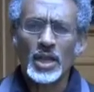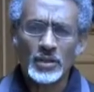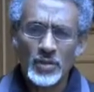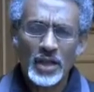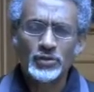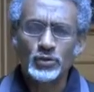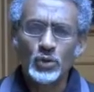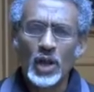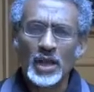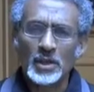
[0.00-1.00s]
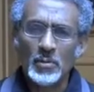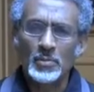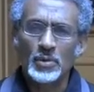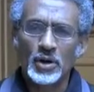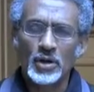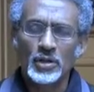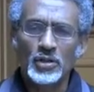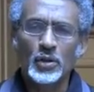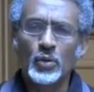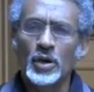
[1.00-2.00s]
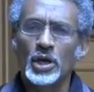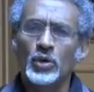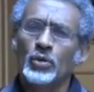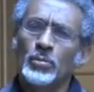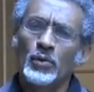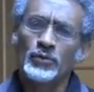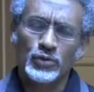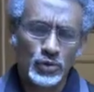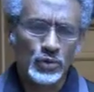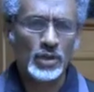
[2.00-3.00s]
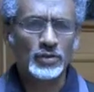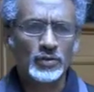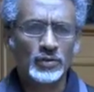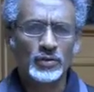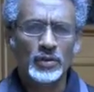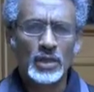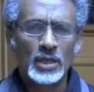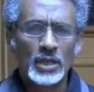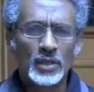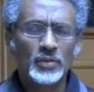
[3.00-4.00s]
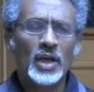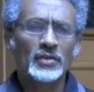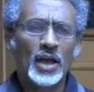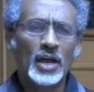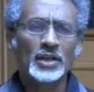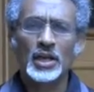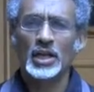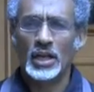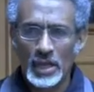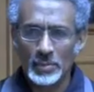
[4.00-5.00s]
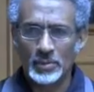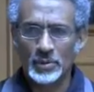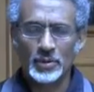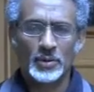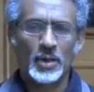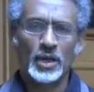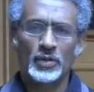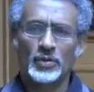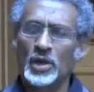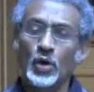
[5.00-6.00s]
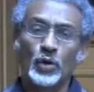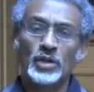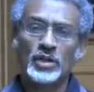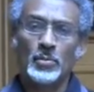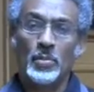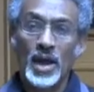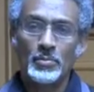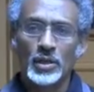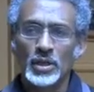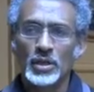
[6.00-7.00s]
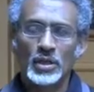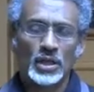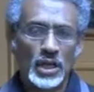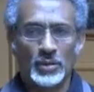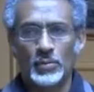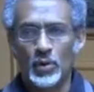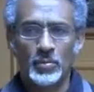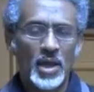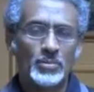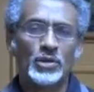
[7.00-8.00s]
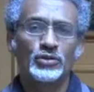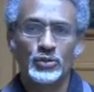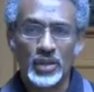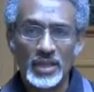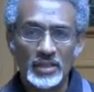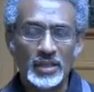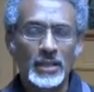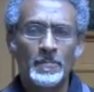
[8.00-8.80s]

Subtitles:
In that school, I remember there were a group of students that had a club. They called it a Bible club or Bible society.